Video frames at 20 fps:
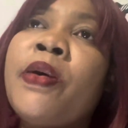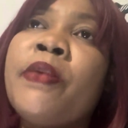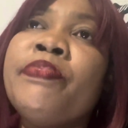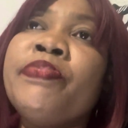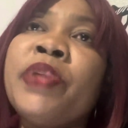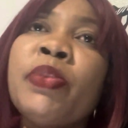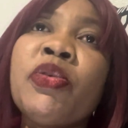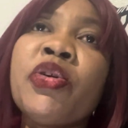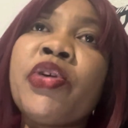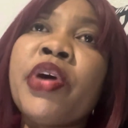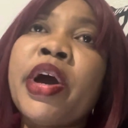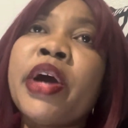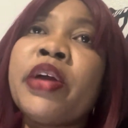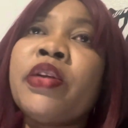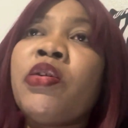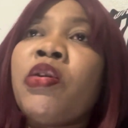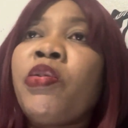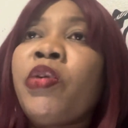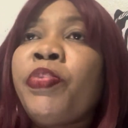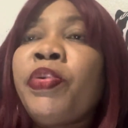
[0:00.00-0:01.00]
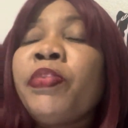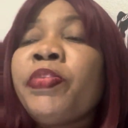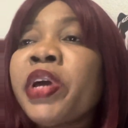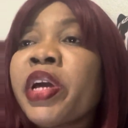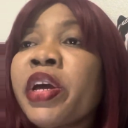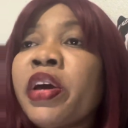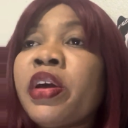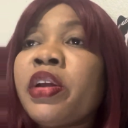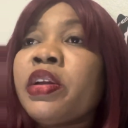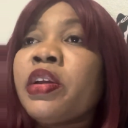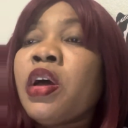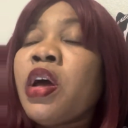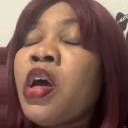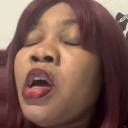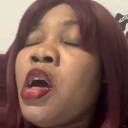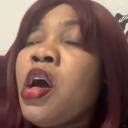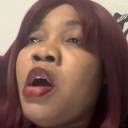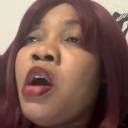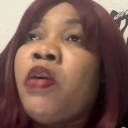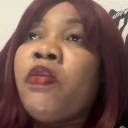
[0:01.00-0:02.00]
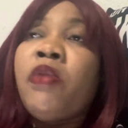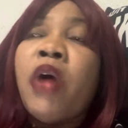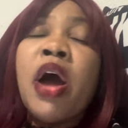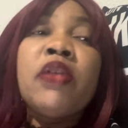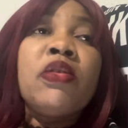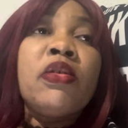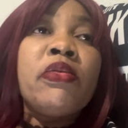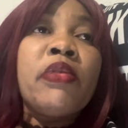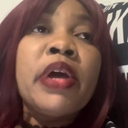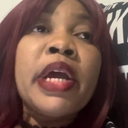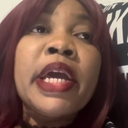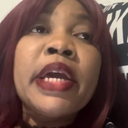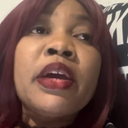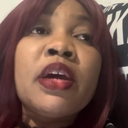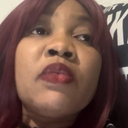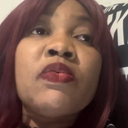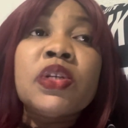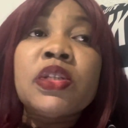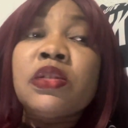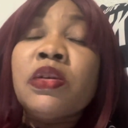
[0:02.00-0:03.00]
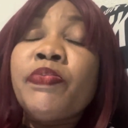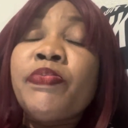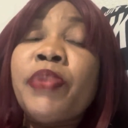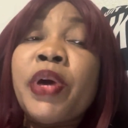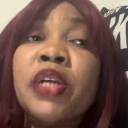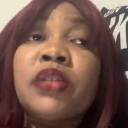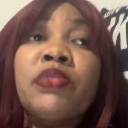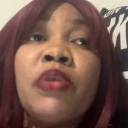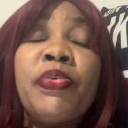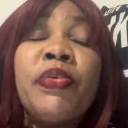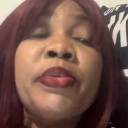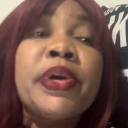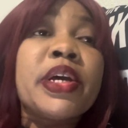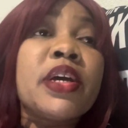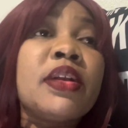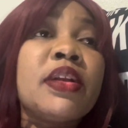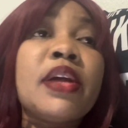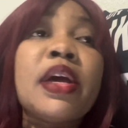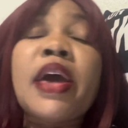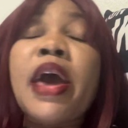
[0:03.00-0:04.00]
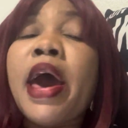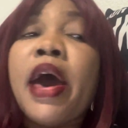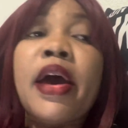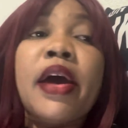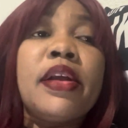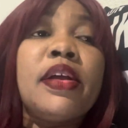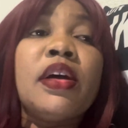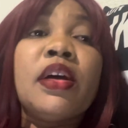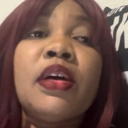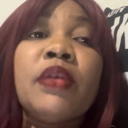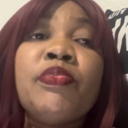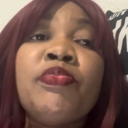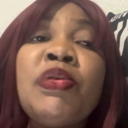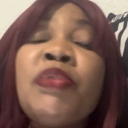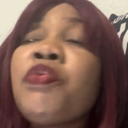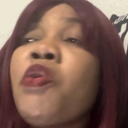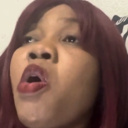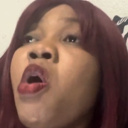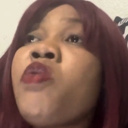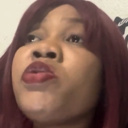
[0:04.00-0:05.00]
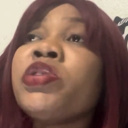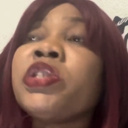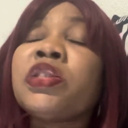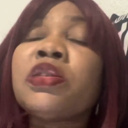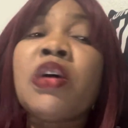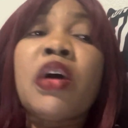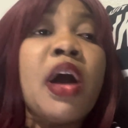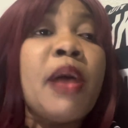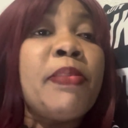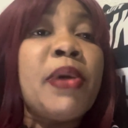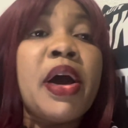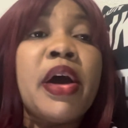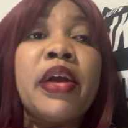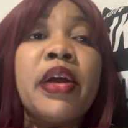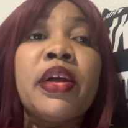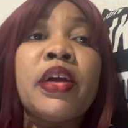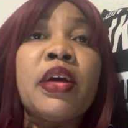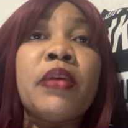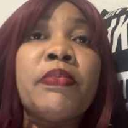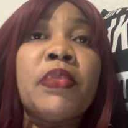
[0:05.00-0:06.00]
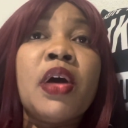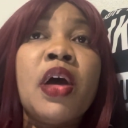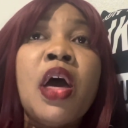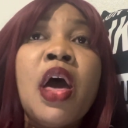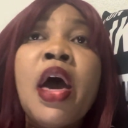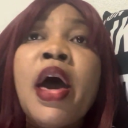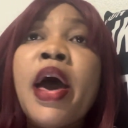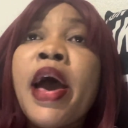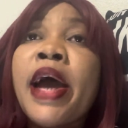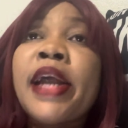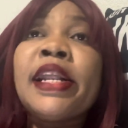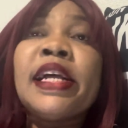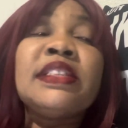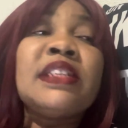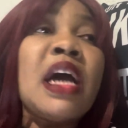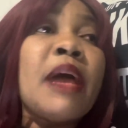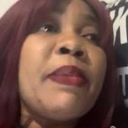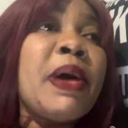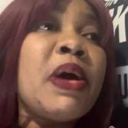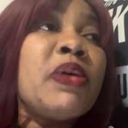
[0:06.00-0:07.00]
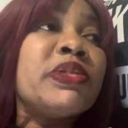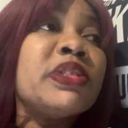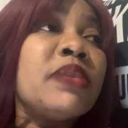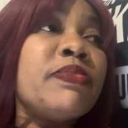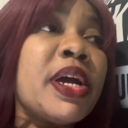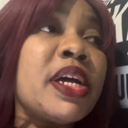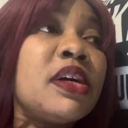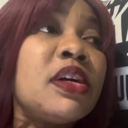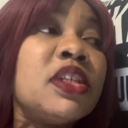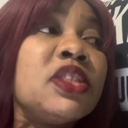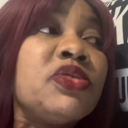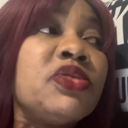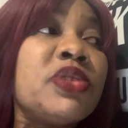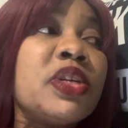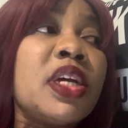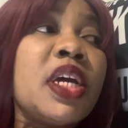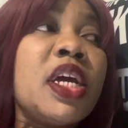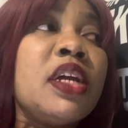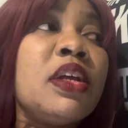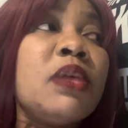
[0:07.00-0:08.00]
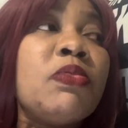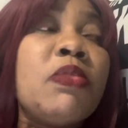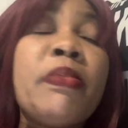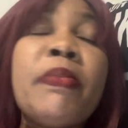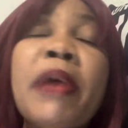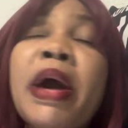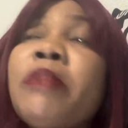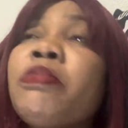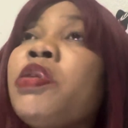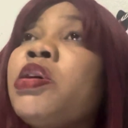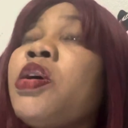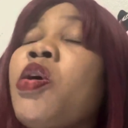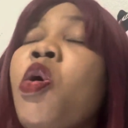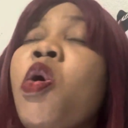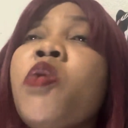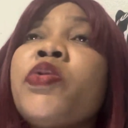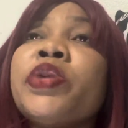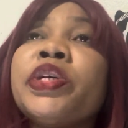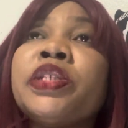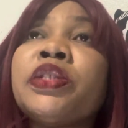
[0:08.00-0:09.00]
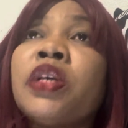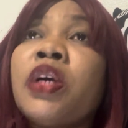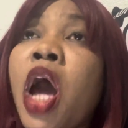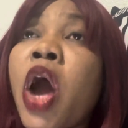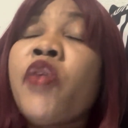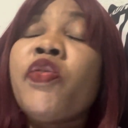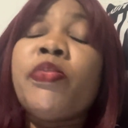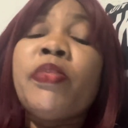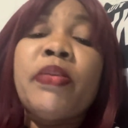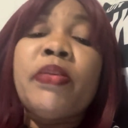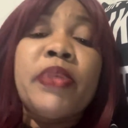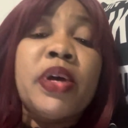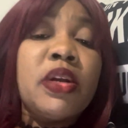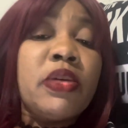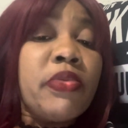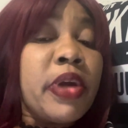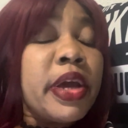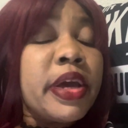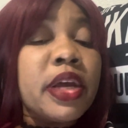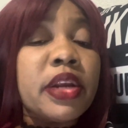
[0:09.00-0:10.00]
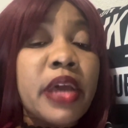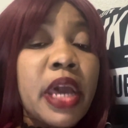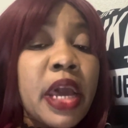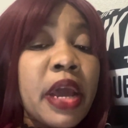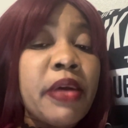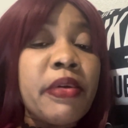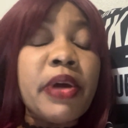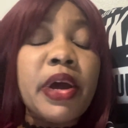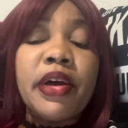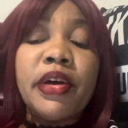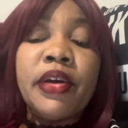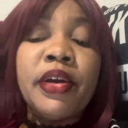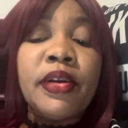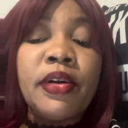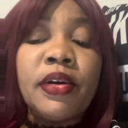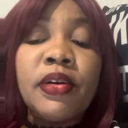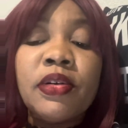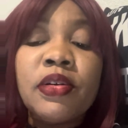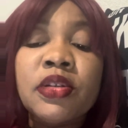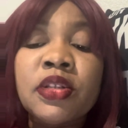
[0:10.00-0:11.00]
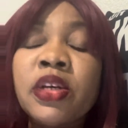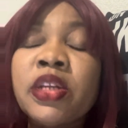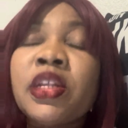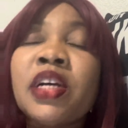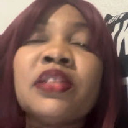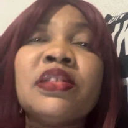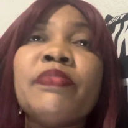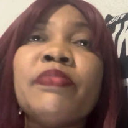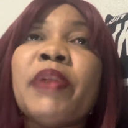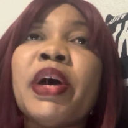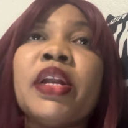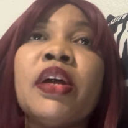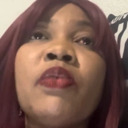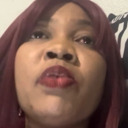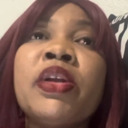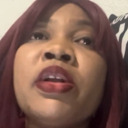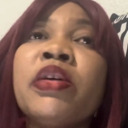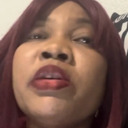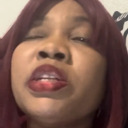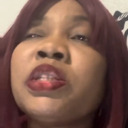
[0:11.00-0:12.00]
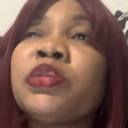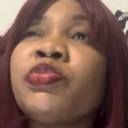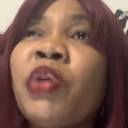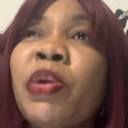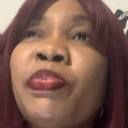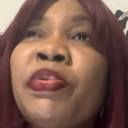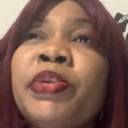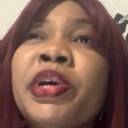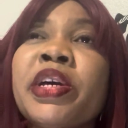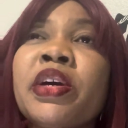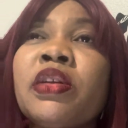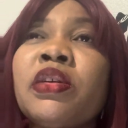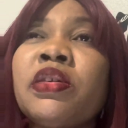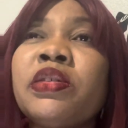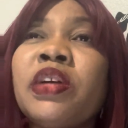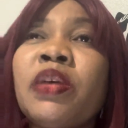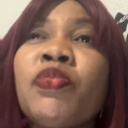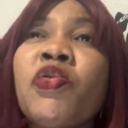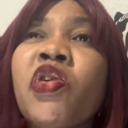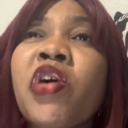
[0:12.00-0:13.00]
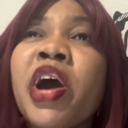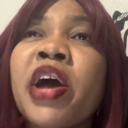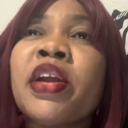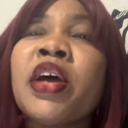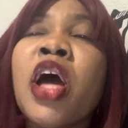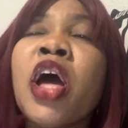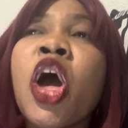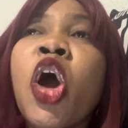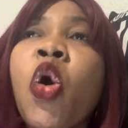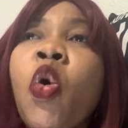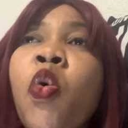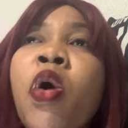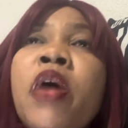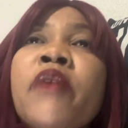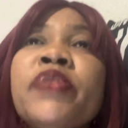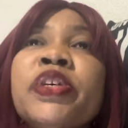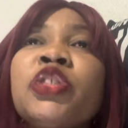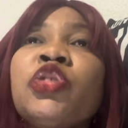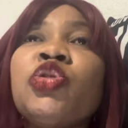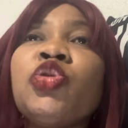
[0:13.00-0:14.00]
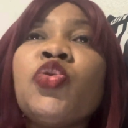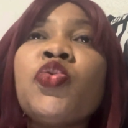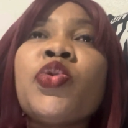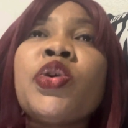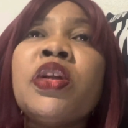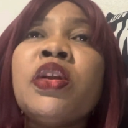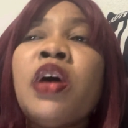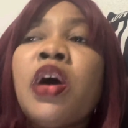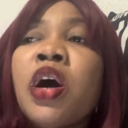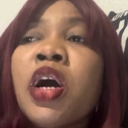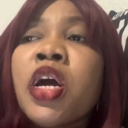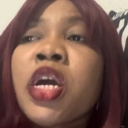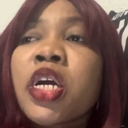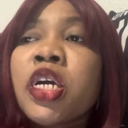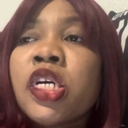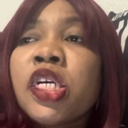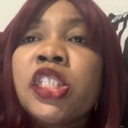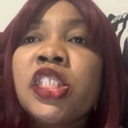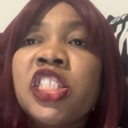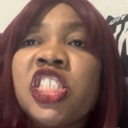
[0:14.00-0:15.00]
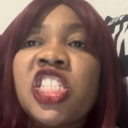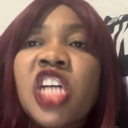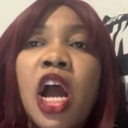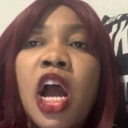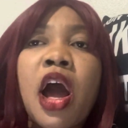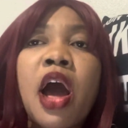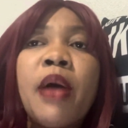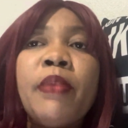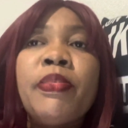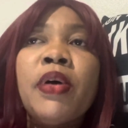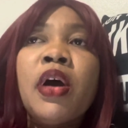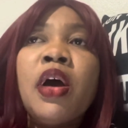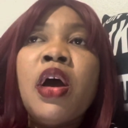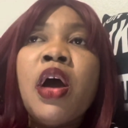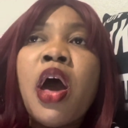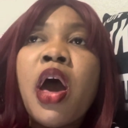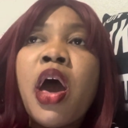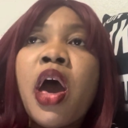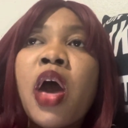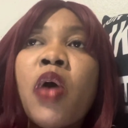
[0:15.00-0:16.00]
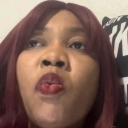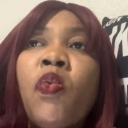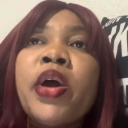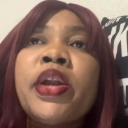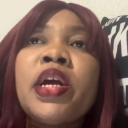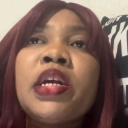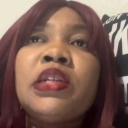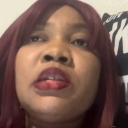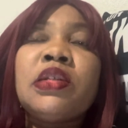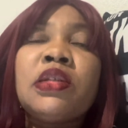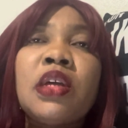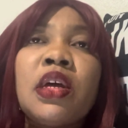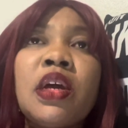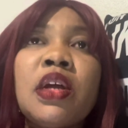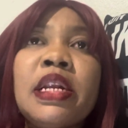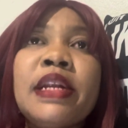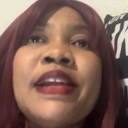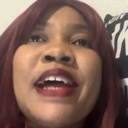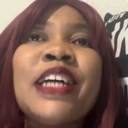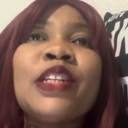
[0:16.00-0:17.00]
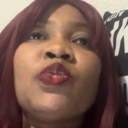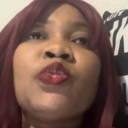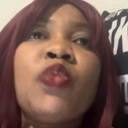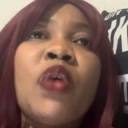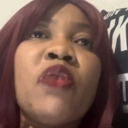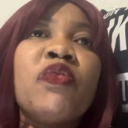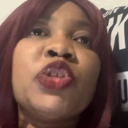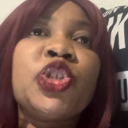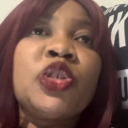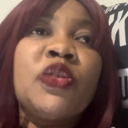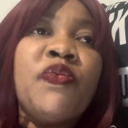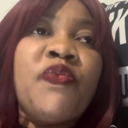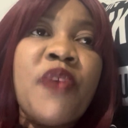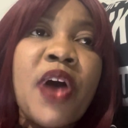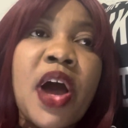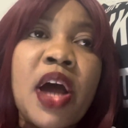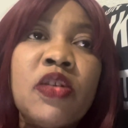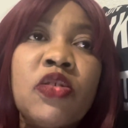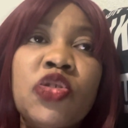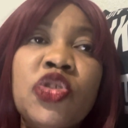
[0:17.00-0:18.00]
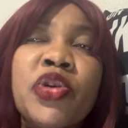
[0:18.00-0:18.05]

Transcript: Democrat or Republican. Ronald Reagan was the best Republican they had. People always talk about him. At that time, I was in my country in Haiti, but my mother always say, I remember the Reagan era, you know? So it doesn't matter whether it's Republican or Democrat. Whoever's doing a good job at where they stand, that's what we should follow.